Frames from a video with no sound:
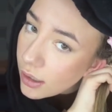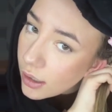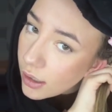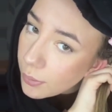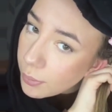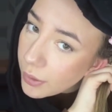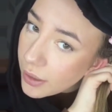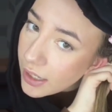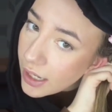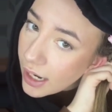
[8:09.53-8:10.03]

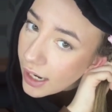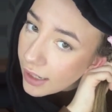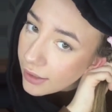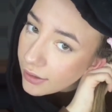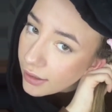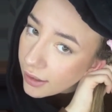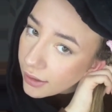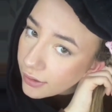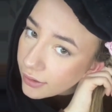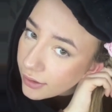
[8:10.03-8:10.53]
put your hand
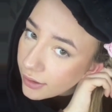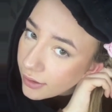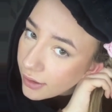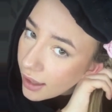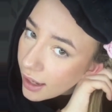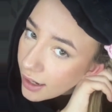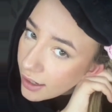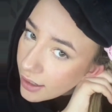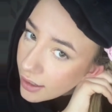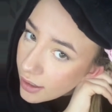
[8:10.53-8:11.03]
under
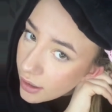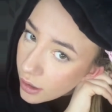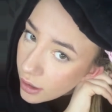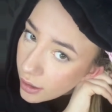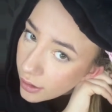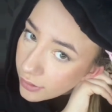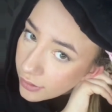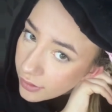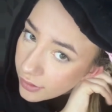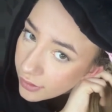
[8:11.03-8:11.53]
then,
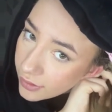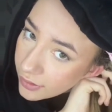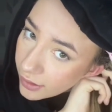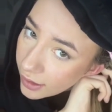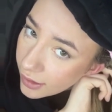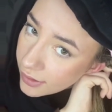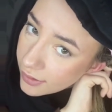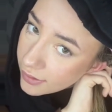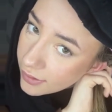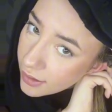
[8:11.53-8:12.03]
under the
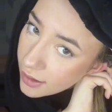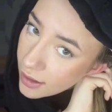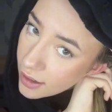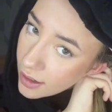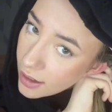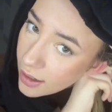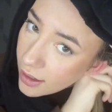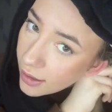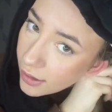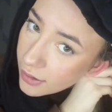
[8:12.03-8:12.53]
tights,
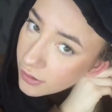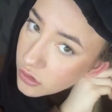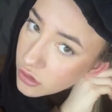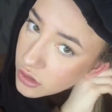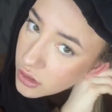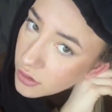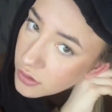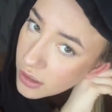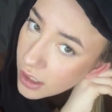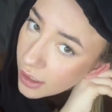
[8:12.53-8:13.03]
and it
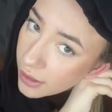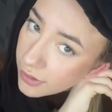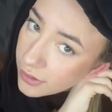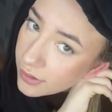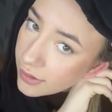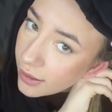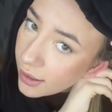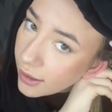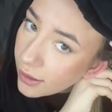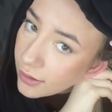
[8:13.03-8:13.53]
just goes
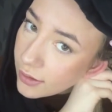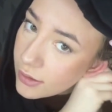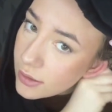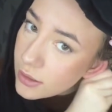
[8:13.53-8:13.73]
under.